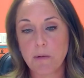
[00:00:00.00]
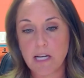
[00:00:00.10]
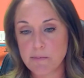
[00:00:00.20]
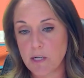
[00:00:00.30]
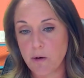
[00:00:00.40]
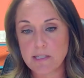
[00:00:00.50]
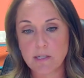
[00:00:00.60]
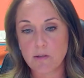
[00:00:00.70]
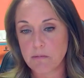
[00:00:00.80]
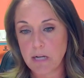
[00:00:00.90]
My husband always
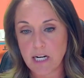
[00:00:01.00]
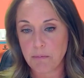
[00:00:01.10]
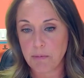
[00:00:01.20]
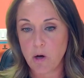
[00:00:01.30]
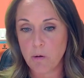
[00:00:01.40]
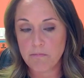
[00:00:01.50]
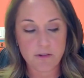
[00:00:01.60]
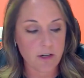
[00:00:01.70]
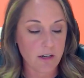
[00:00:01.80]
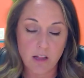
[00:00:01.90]
knows I'm not going to be home
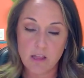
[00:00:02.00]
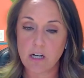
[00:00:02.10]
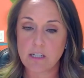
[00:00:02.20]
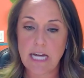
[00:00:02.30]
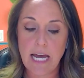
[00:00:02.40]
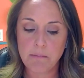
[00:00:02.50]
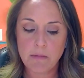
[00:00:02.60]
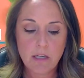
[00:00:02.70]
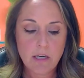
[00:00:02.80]
for a long time.